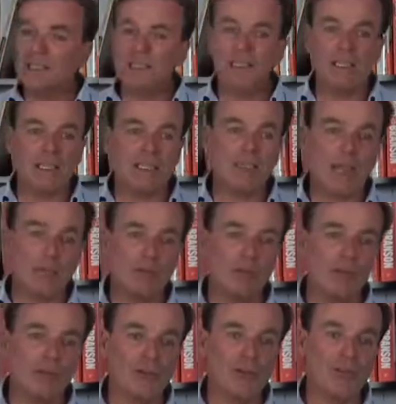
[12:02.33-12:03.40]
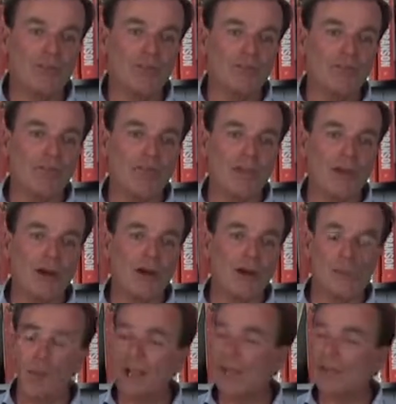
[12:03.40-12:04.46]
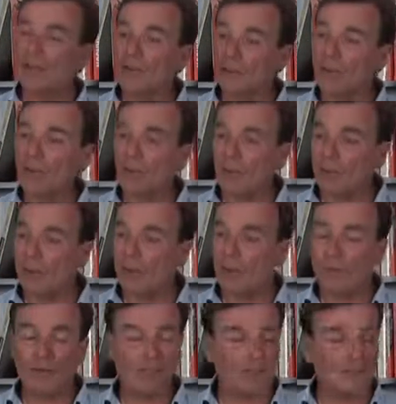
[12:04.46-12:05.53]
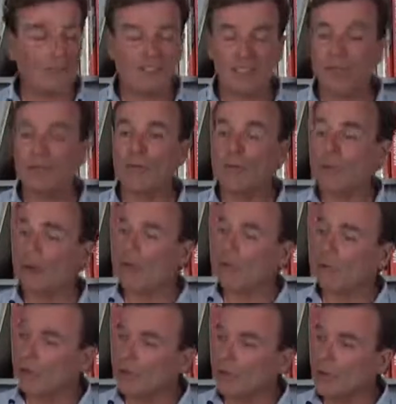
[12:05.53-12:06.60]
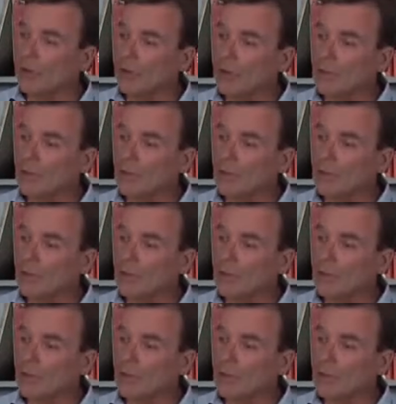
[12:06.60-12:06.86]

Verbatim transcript: she's able to, you know, I'm paying her extremely well. In fact, I just gave her a pay rise.